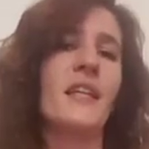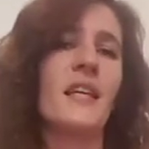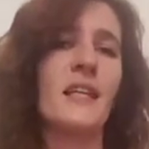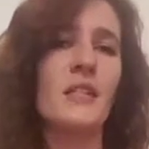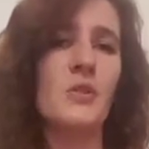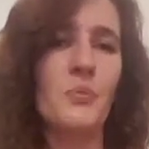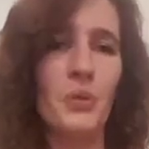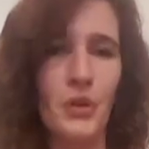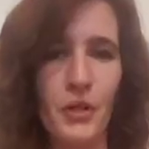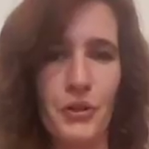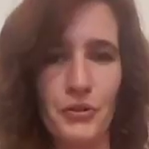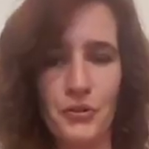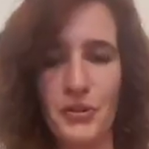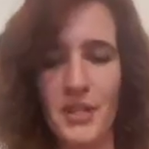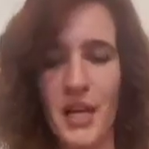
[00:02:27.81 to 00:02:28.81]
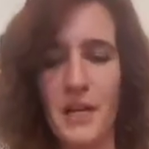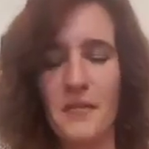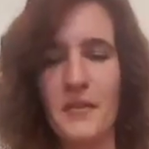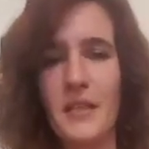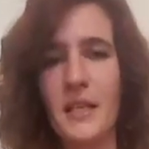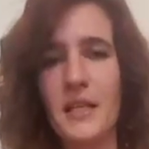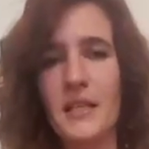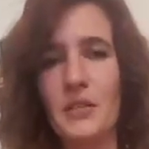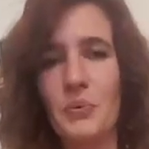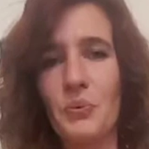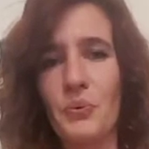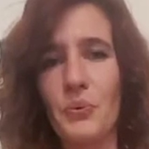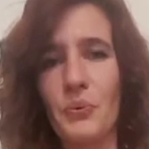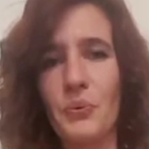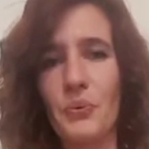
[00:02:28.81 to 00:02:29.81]
the spiritual side of things
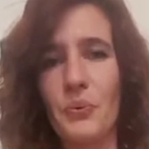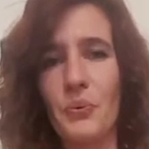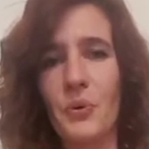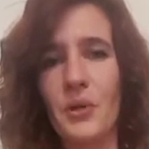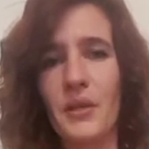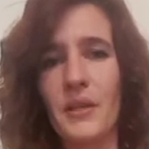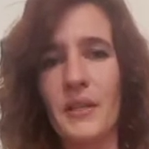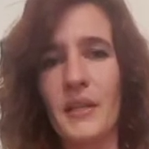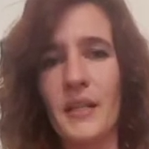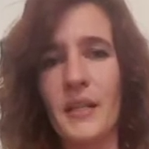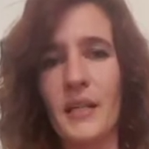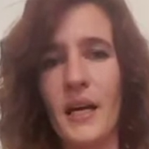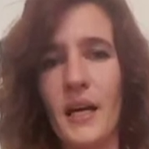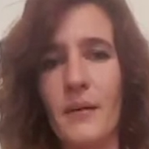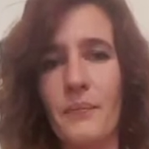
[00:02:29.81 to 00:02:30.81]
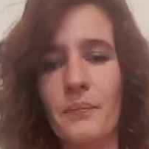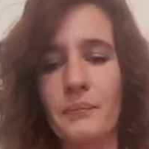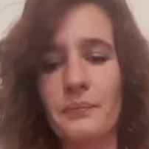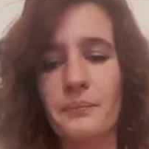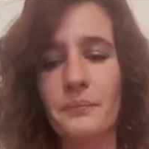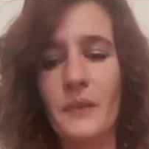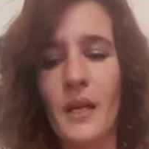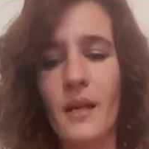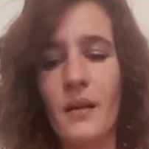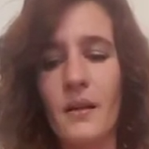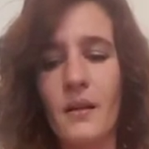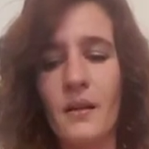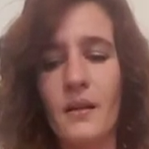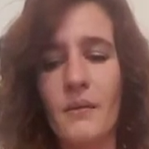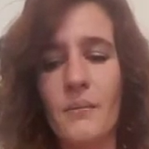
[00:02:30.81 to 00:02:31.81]
or the
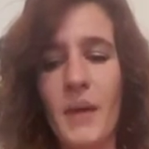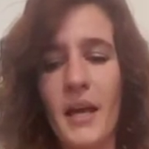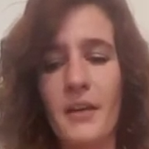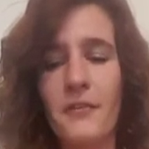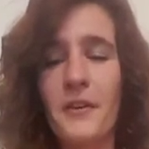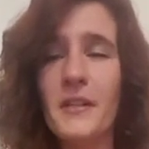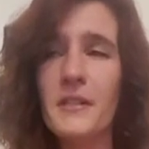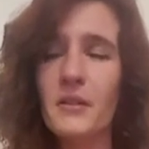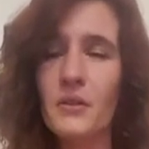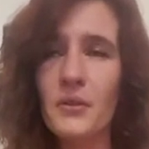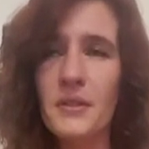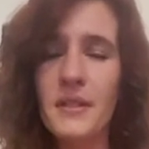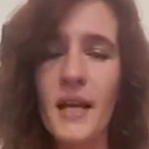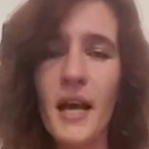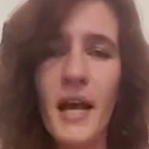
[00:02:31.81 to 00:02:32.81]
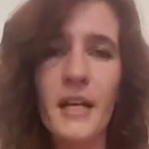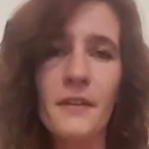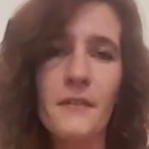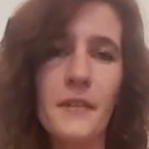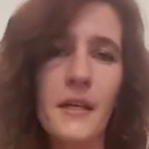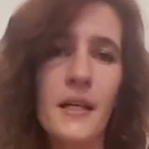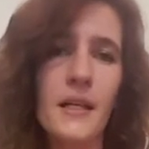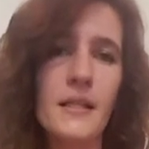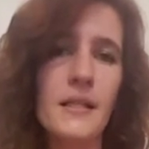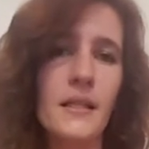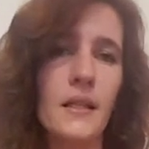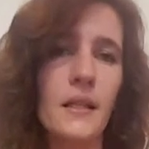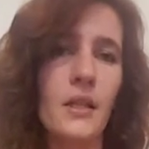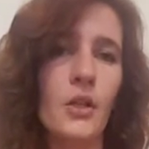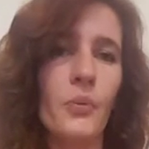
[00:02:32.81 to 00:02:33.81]
metaphysical side of things
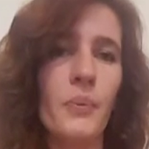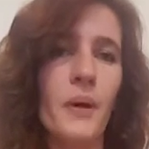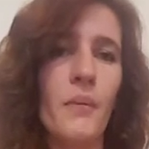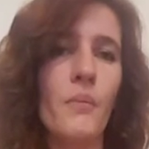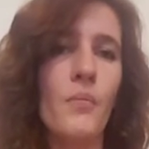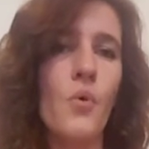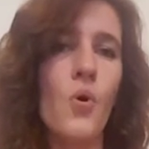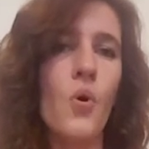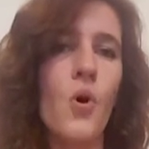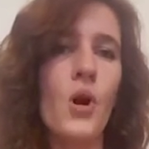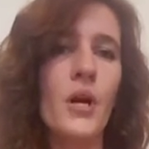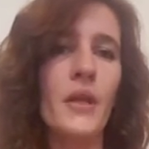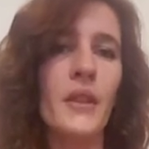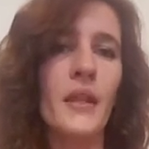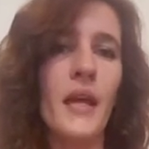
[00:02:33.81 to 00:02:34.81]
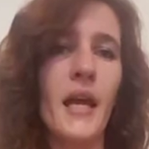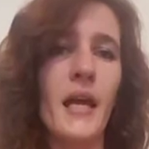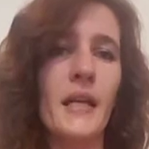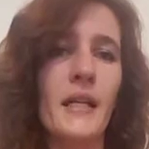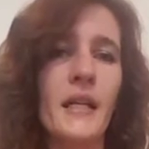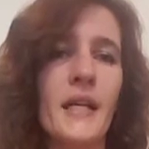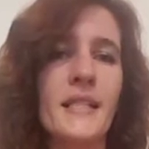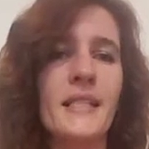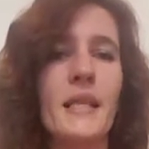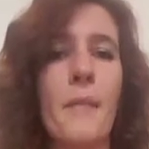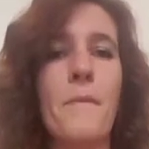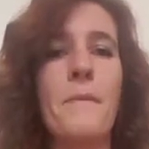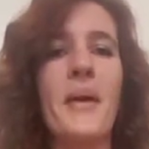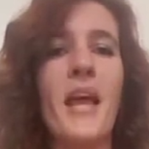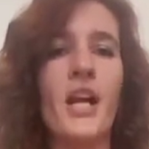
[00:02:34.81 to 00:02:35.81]
a little bit more than it's the
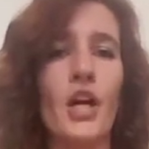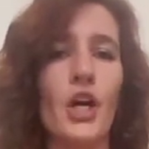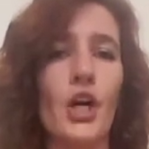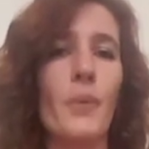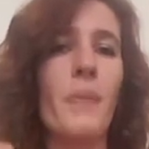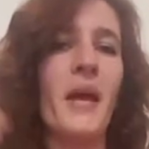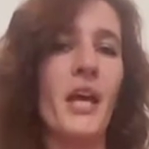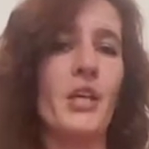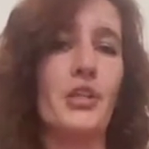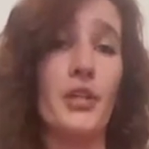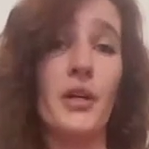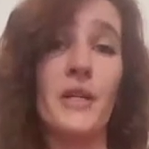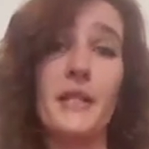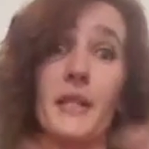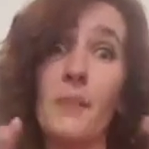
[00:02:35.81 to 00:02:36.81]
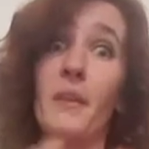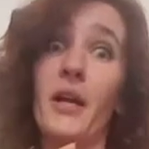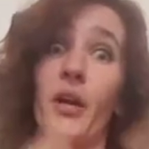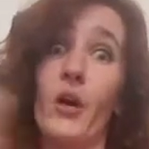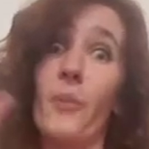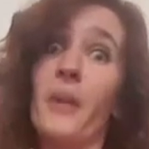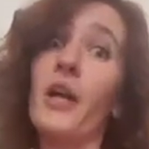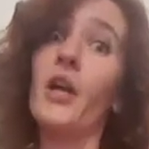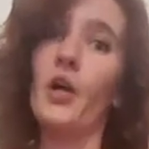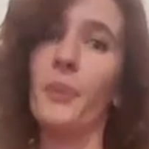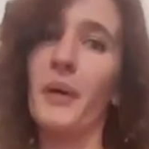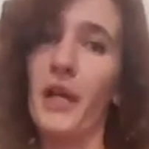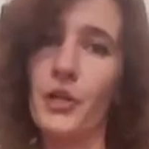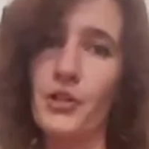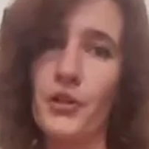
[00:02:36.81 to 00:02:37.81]
bigger picture. It's the bigger
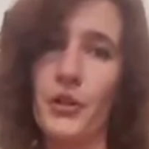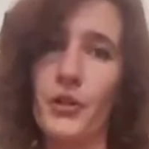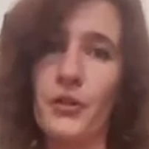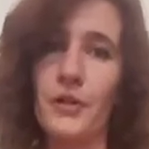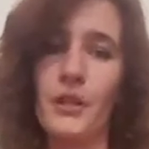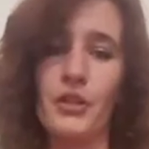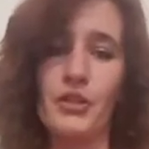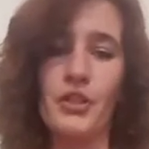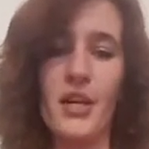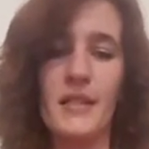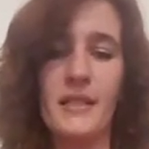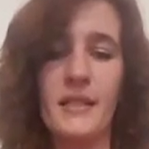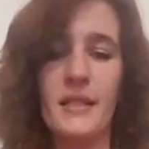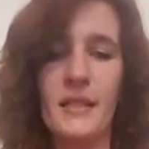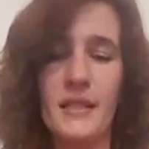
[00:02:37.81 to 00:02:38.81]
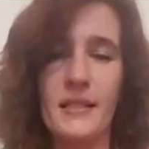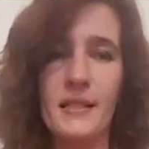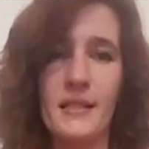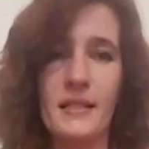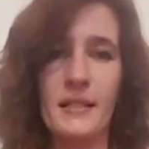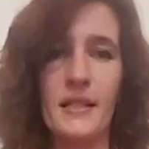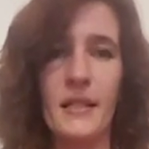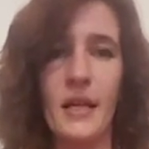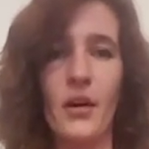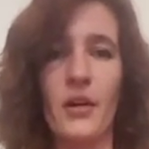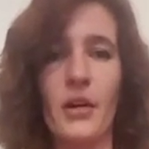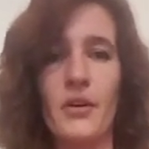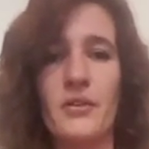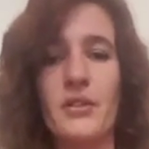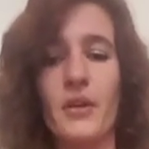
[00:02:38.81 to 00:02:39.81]
picture than just this
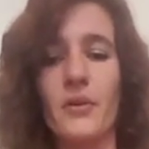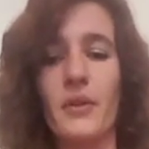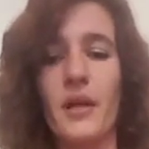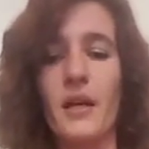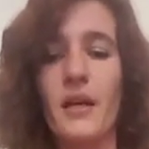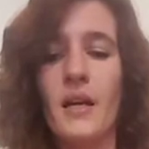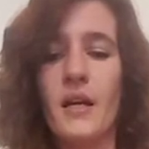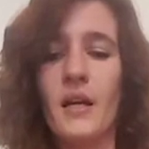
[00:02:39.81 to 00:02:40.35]
scenario. So that